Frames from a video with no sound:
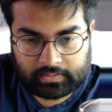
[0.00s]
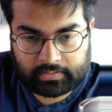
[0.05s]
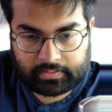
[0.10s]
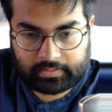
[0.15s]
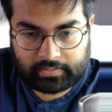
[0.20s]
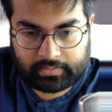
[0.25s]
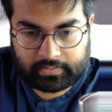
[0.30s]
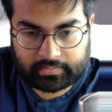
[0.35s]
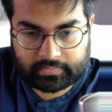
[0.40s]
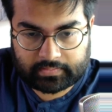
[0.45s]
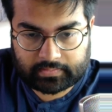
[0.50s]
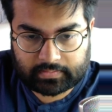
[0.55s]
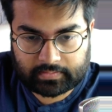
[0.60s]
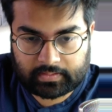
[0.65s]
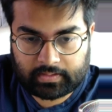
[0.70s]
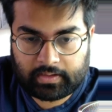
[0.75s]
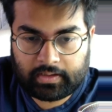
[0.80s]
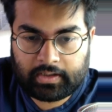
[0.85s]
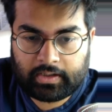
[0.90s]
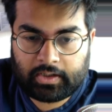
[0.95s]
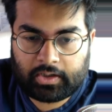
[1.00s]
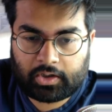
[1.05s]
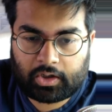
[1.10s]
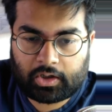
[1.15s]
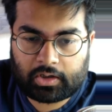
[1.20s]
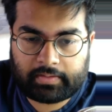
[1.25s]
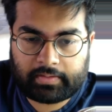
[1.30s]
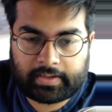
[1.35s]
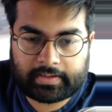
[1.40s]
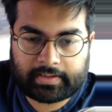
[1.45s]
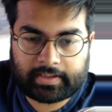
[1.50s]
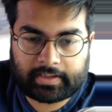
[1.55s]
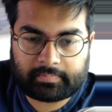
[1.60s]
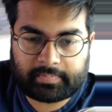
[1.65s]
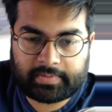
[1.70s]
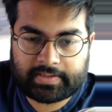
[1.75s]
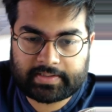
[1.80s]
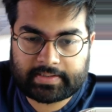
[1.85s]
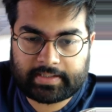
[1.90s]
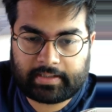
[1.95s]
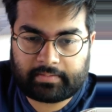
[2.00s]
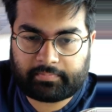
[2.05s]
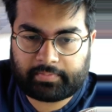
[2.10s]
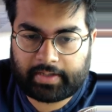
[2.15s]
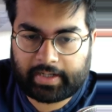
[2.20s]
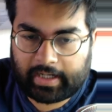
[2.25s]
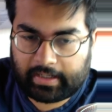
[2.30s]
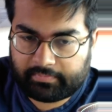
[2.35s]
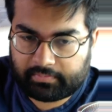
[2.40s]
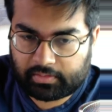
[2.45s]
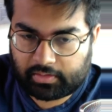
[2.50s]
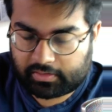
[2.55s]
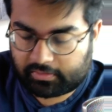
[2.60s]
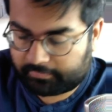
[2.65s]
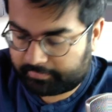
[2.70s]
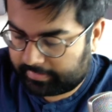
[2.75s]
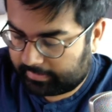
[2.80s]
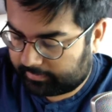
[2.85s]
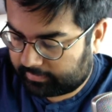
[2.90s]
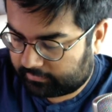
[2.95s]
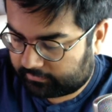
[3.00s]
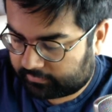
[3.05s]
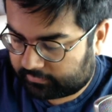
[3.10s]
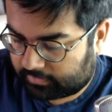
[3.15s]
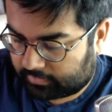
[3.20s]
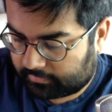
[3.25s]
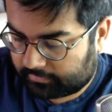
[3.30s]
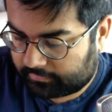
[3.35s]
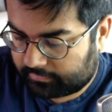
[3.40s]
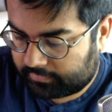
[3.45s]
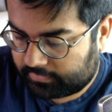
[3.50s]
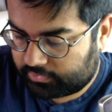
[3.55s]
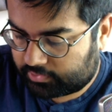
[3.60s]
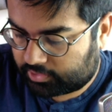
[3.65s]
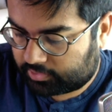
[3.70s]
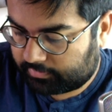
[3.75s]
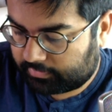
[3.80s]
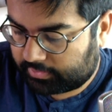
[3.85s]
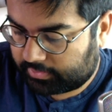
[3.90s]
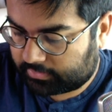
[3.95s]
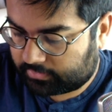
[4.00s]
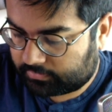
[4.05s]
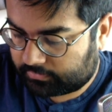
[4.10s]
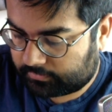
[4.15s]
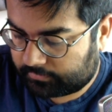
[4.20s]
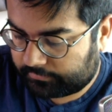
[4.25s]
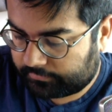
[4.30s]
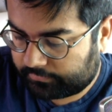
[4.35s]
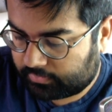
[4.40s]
Gießen. All right, that means like we have a lot of people from Germany too.